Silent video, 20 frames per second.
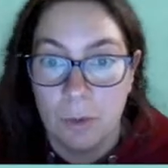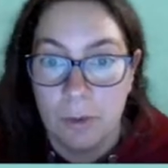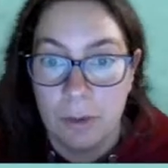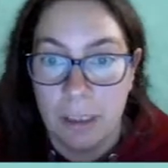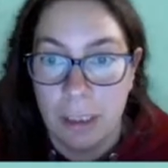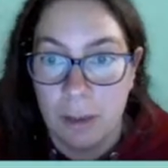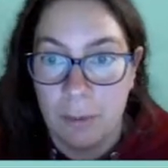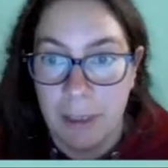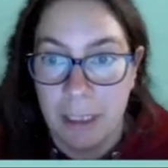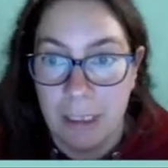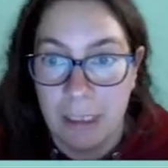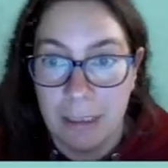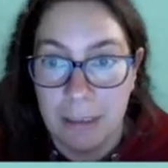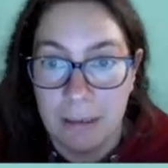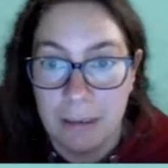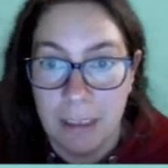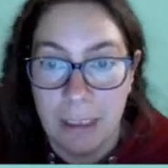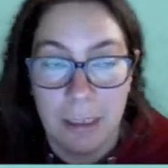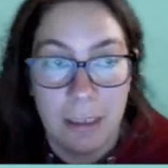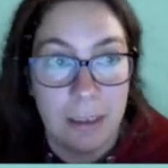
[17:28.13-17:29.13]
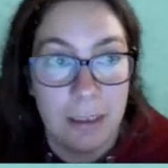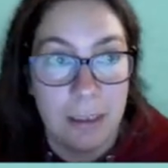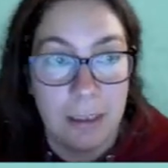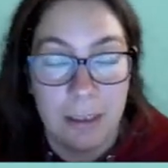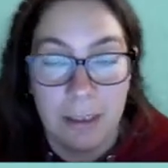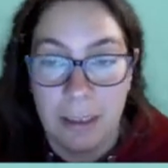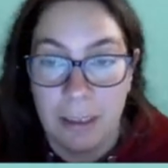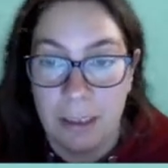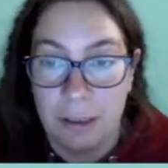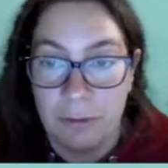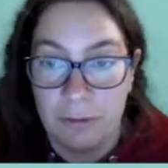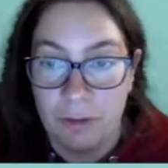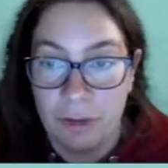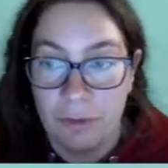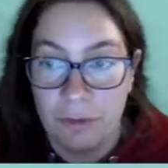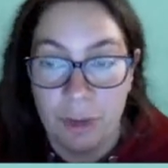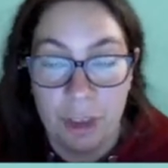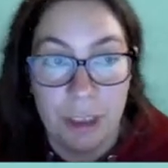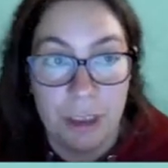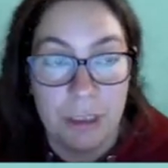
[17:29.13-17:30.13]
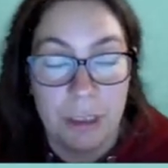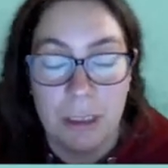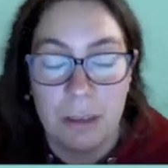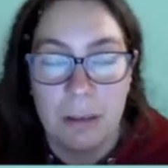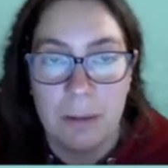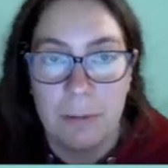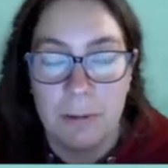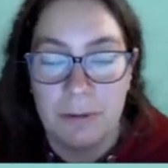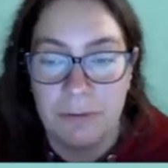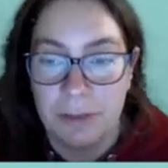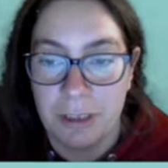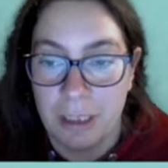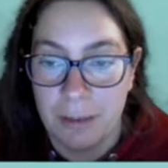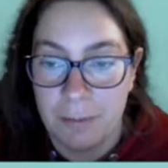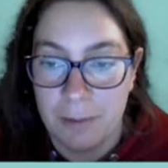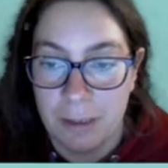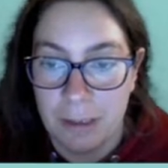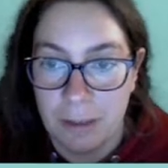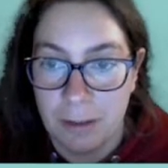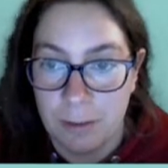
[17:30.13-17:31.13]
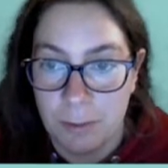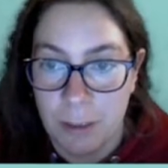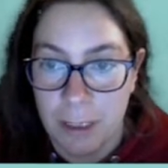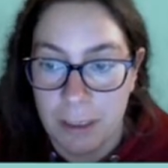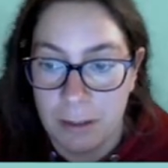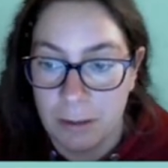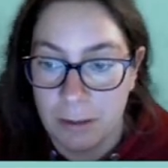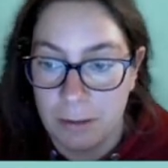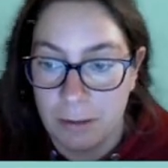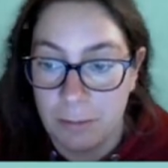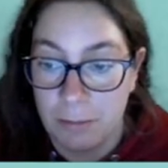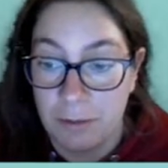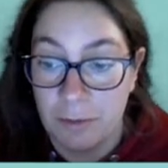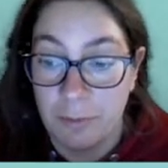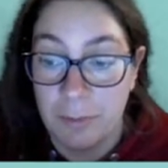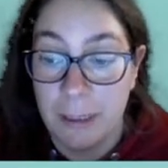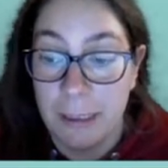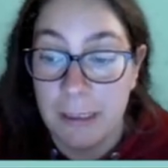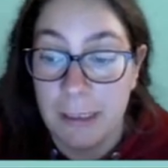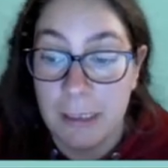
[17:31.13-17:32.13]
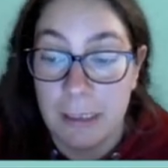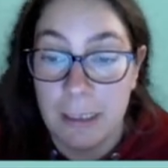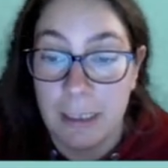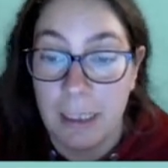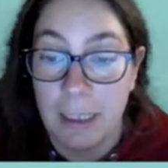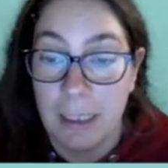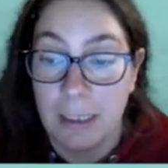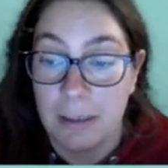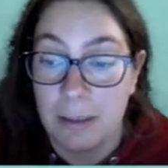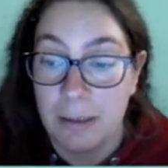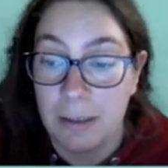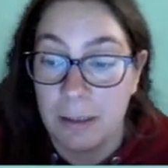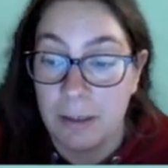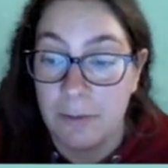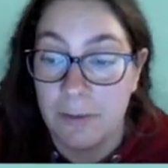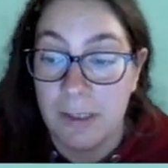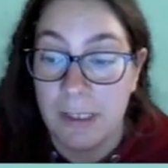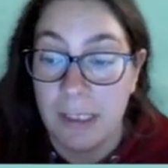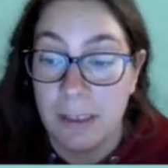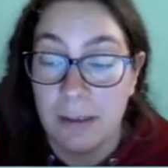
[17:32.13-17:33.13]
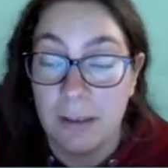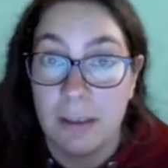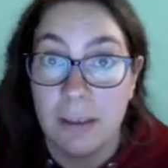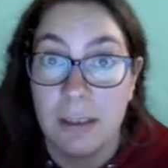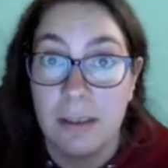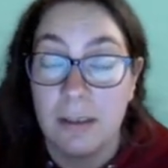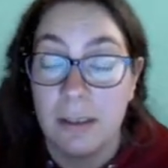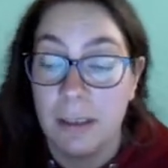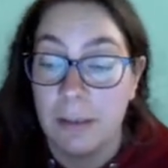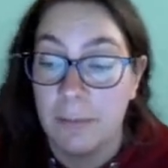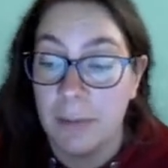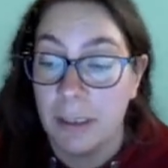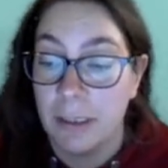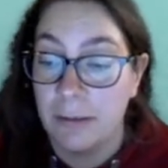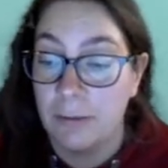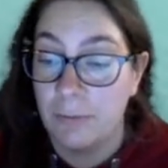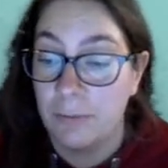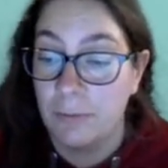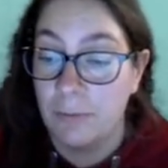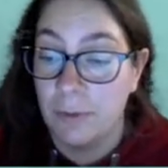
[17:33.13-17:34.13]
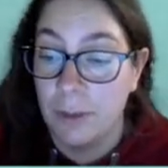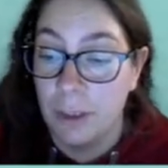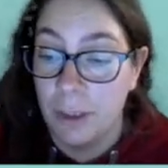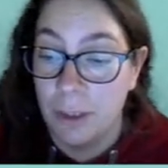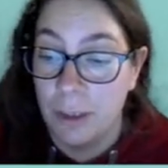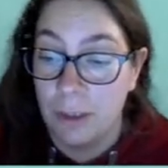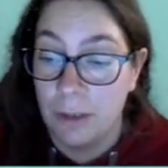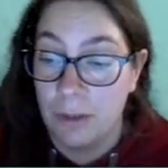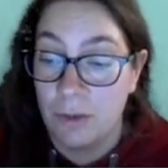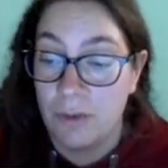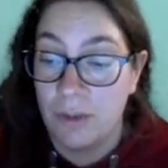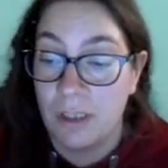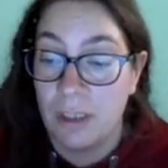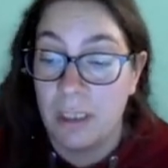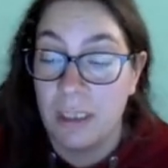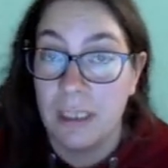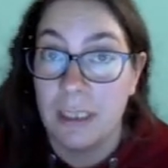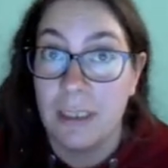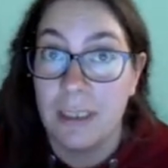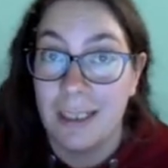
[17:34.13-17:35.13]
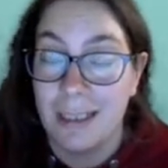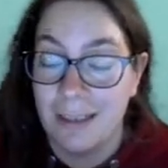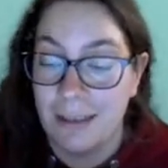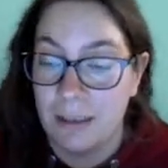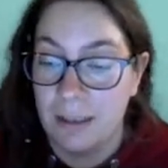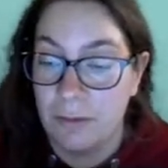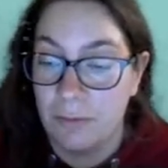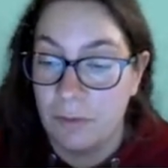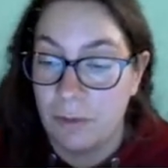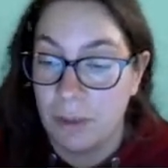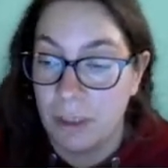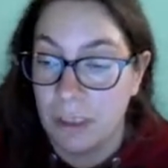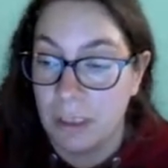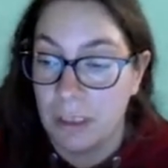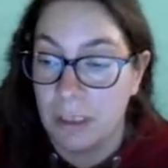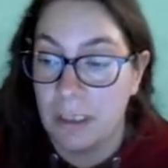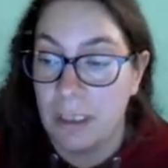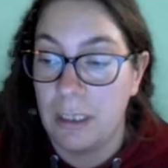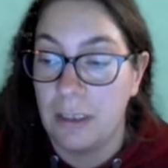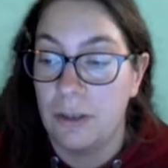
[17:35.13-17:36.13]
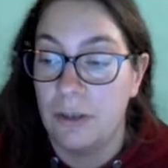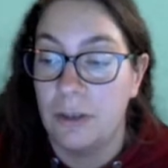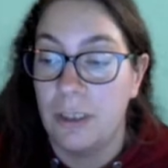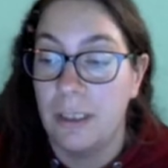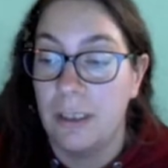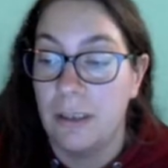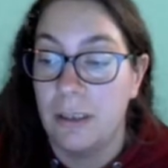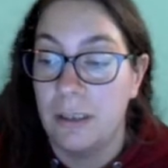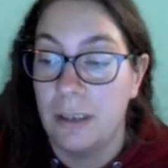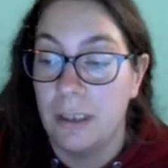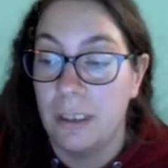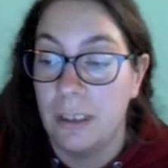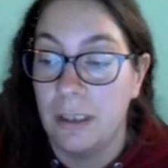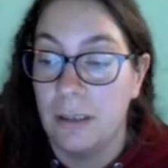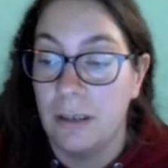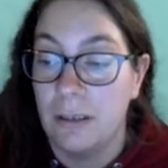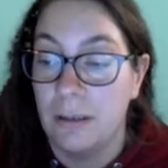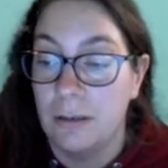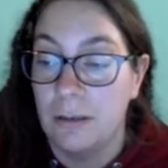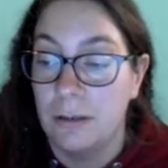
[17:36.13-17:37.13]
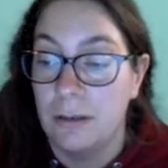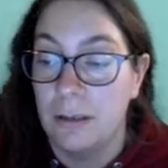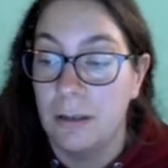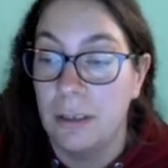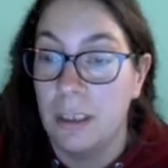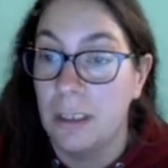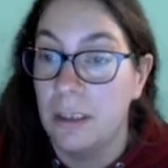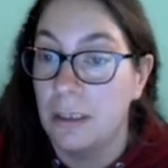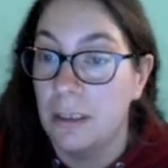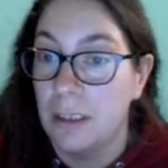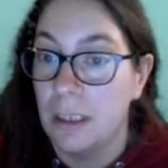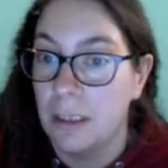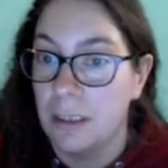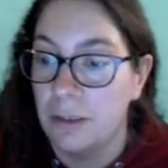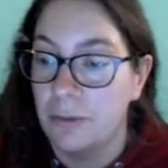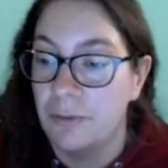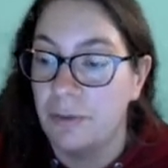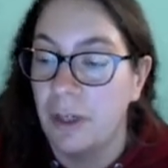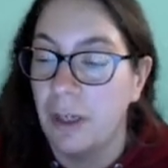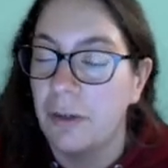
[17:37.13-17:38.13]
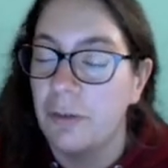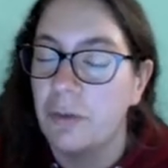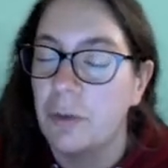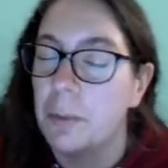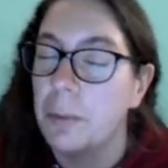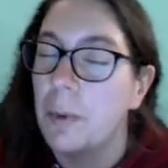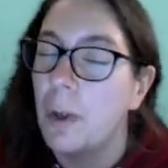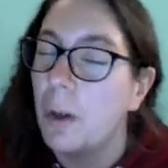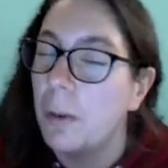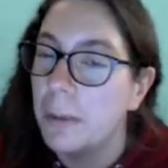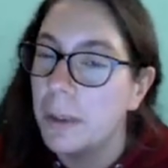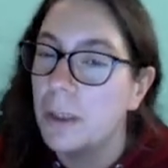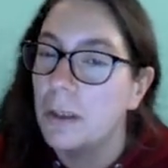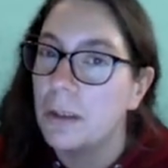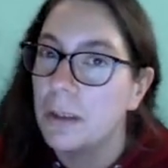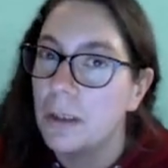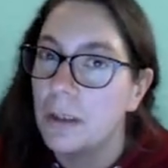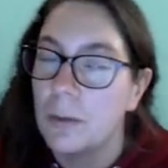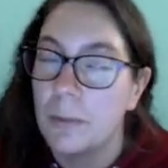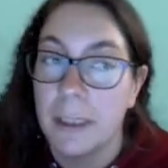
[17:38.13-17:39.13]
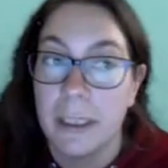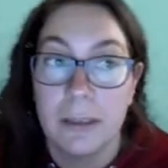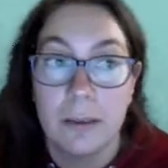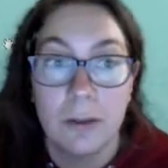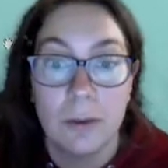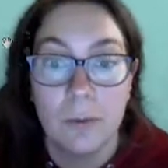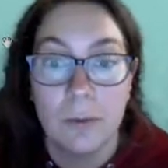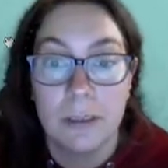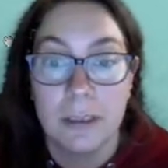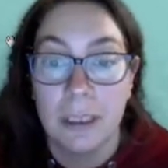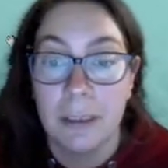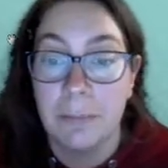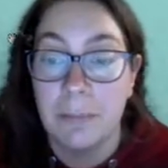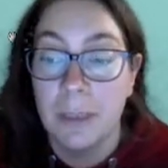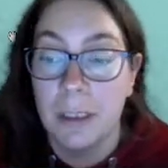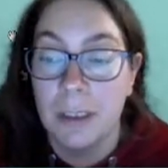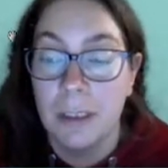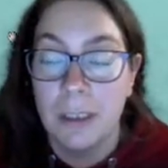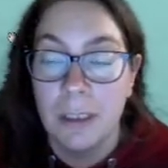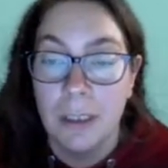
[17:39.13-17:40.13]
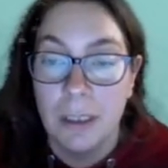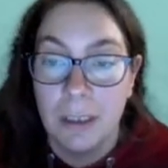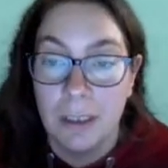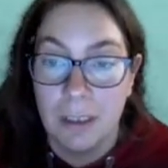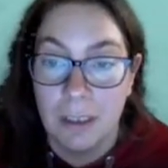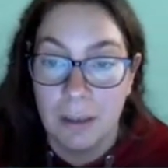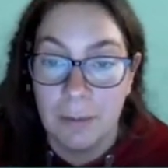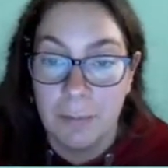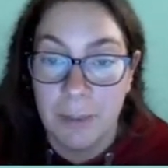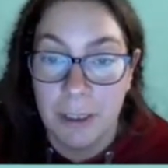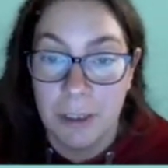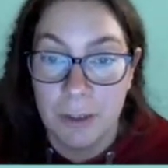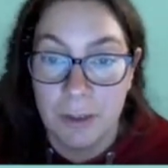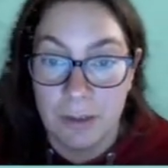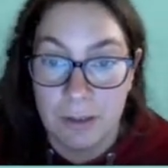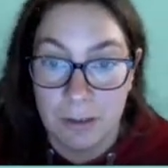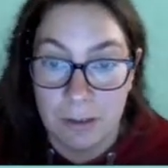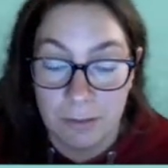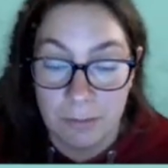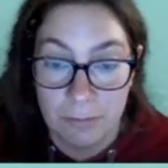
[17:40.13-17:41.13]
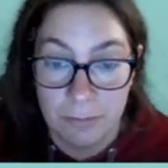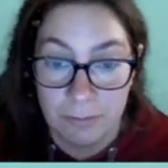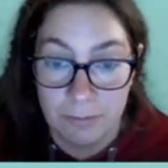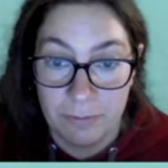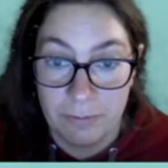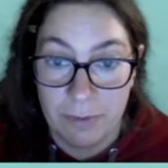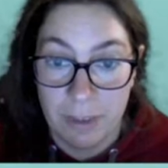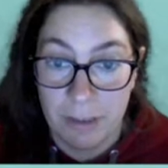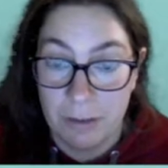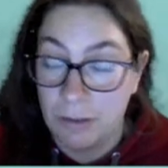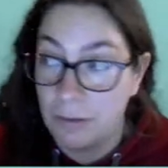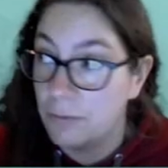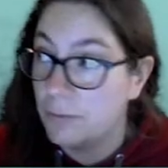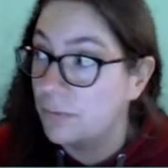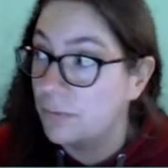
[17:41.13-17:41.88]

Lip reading: there we are. I have refreshed a couple of times and waited a couple of minutes, and I have set the timeline to start at 1840 and to end in 1995. We're probably not going to wait the whole time. I might just fast